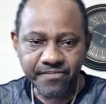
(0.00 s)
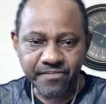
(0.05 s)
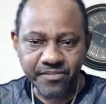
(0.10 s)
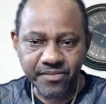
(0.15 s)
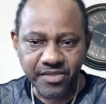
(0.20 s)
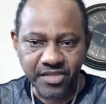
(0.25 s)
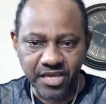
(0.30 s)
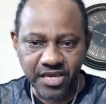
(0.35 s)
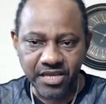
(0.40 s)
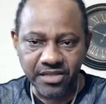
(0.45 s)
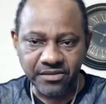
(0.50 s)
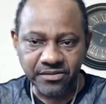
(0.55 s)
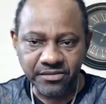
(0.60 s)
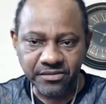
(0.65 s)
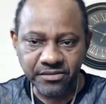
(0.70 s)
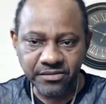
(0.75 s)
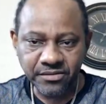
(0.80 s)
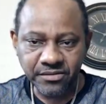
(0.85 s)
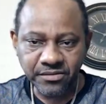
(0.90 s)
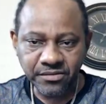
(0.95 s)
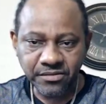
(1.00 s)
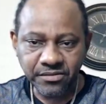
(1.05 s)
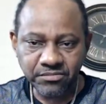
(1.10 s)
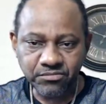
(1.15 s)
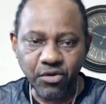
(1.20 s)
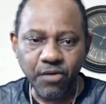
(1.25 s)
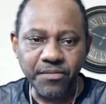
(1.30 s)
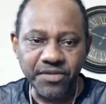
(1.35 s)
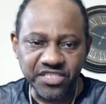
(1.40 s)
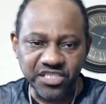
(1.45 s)
See?
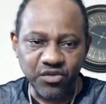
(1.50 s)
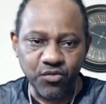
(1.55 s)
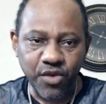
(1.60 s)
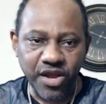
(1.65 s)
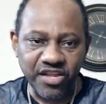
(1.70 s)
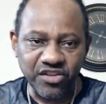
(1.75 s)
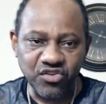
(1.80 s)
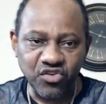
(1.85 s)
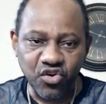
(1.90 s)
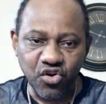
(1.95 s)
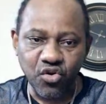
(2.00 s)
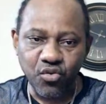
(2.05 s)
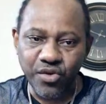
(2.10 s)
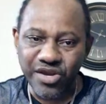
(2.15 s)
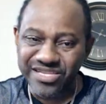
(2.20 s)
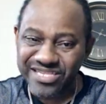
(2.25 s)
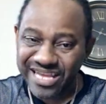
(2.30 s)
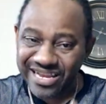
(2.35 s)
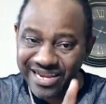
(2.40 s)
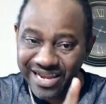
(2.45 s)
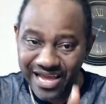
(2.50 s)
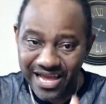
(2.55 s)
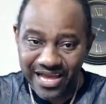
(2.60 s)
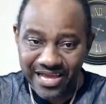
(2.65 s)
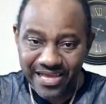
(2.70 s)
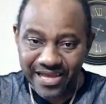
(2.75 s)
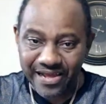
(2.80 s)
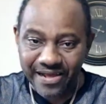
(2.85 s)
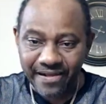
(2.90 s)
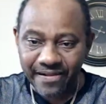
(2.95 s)
But me see one now where's a
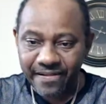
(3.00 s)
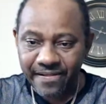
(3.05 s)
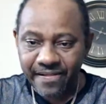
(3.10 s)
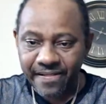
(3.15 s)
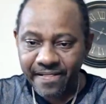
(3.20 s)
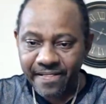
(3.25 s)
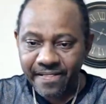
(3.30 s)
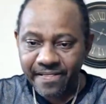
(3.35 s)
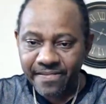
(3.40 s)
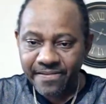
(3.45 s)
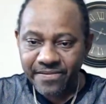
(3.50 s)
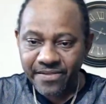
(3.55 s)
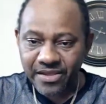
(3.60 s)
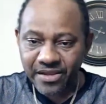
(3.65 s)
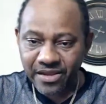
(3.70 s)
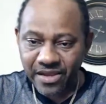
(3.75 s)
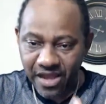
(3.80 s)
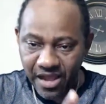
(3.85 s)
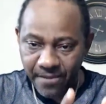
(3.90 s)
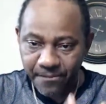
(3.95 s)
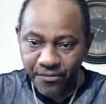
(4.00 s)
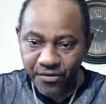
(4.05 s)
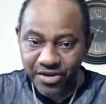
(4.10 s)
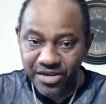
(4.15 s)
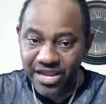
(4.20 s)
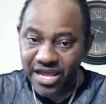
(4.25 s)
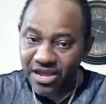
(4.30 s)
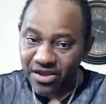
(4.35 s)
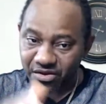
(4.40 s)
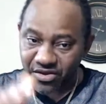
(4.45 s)
liar. Corporate
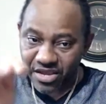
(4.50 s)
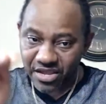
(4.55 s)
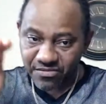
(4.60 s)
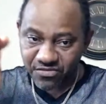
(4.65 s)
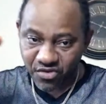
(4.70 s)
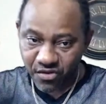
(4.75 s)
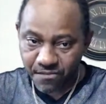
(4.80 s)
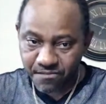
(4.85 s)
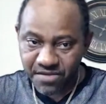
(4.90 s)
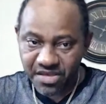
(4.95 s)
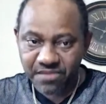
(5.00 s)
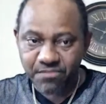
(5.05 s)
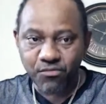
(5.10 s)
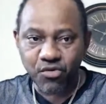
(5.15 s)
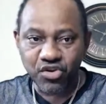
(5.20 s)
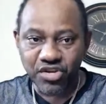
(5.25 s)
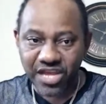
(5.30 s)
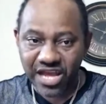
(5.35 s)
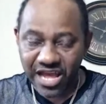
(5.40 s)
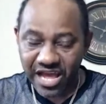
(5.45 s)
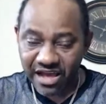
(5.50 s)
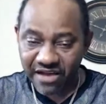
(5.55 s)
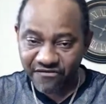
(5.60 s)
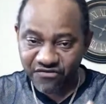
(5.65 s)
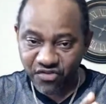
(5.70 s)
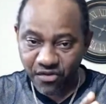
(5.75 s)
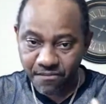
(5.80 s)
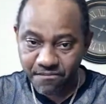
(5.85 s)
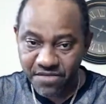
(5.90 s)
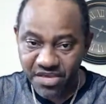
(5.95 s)
liar get some big money, have
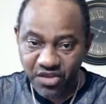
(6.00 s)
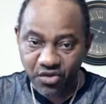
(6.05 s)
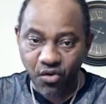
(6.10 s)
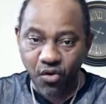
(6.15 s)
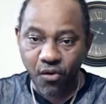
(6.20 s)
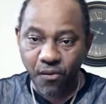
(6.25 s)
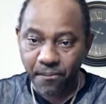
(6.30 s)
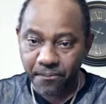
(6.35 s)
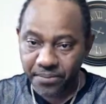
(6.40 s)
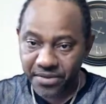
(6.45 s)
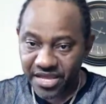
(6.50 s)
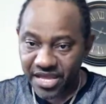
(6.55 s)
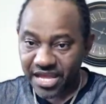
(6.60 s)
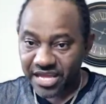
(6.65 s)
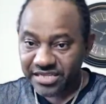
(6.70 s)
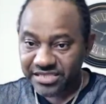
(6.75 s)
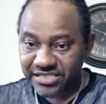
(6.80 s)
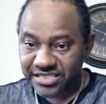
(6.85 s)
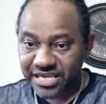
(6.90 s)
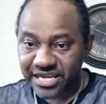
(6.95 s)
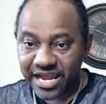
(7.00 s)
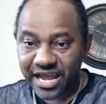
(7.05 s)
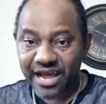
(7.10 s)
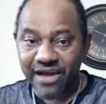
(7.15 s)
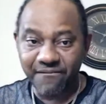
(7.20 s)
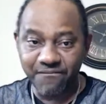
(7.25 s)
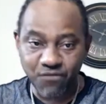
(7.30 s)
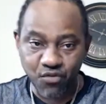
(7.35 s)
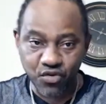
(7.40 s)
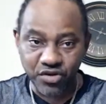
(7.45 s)
some big company, and sell, and
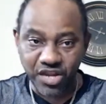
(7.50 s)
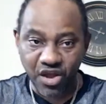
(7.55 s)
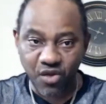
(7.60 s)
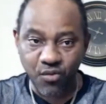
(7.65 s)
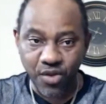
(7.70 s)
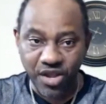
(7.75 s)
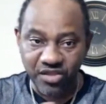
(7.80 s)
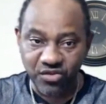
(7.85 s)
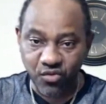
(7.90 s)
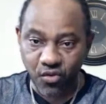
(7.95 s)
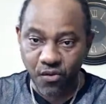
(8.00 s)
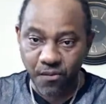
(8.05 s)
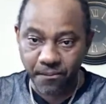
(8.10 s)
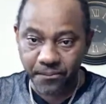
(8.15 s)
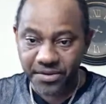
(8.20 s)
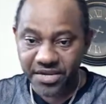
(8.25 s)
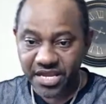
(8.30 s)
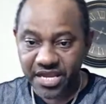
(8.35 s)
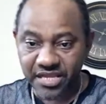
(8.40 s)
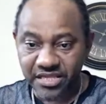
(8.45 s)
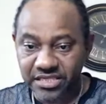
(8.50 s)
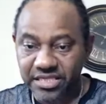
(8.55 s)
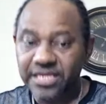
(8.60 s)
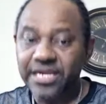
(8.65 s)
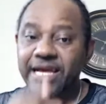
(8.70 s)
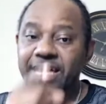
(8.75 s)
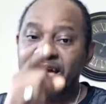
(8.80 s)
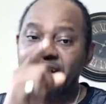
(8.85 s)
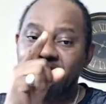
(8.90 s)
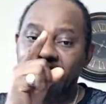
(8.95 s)
have more than one company, and see,
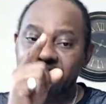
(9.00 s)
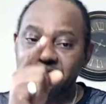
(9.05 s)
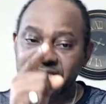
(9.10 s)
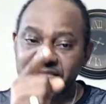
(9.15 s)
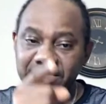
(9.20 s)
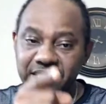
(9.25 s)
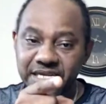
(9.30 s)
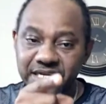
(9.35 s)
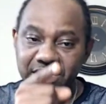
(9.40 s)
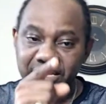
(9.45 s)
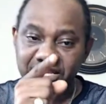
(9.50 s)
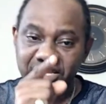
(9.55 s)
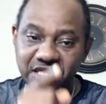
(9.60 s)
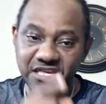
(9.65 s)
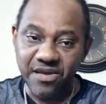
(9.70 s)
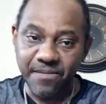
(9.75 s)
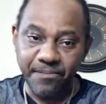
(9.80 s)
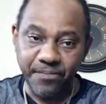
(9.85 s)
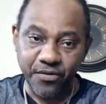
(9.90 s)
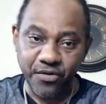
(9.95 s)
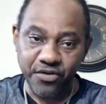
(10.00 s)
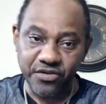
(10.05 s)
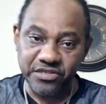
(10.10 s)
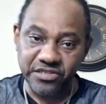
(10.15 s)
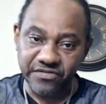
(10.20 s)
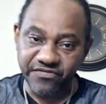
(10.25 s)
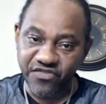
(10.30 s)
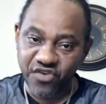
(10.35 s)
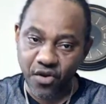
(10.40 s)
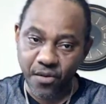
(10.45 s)
and still the
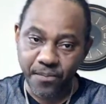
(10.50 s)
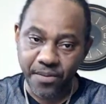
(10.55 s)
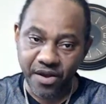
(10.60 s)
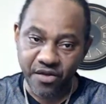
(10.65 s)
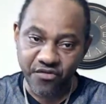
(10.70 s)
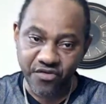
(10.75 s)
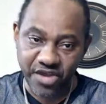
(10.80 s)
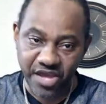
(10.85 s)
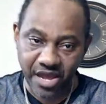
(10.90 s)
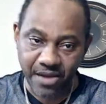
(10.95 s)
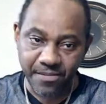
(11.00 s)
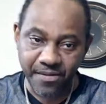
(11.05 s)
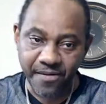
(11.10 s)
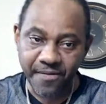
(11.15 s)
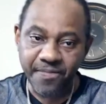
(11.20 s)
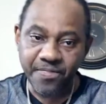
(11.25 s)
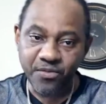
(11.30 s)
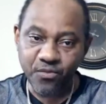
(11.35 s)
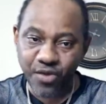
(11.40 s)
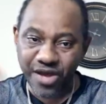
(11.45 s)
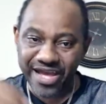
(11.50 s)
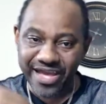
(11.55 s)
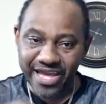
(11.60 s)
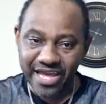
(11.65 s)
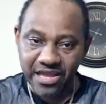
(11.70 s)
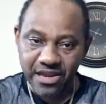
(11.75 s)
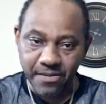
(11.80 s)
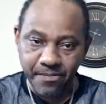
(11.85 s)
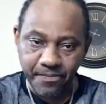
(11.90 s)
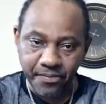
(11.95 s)
chairperson for up a rehab will
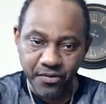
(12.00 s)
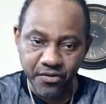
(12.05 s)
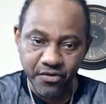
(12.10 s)
help